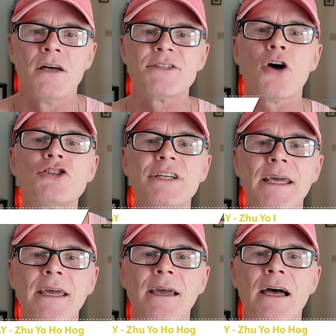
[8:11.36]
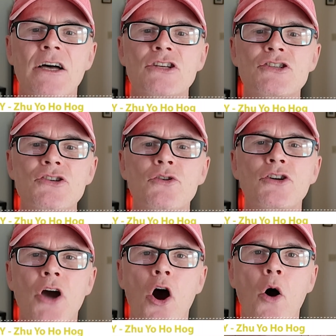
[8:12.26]
Zoji
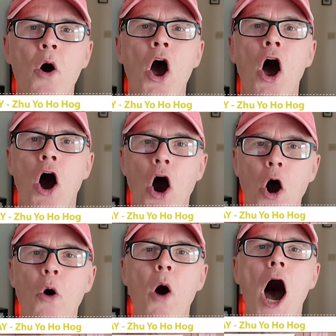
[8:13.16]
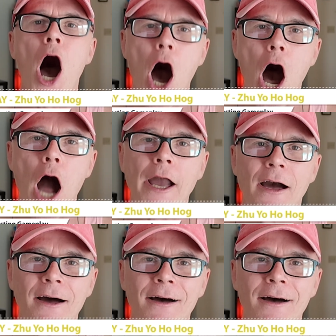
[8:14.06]
Zuyo Ho Hog.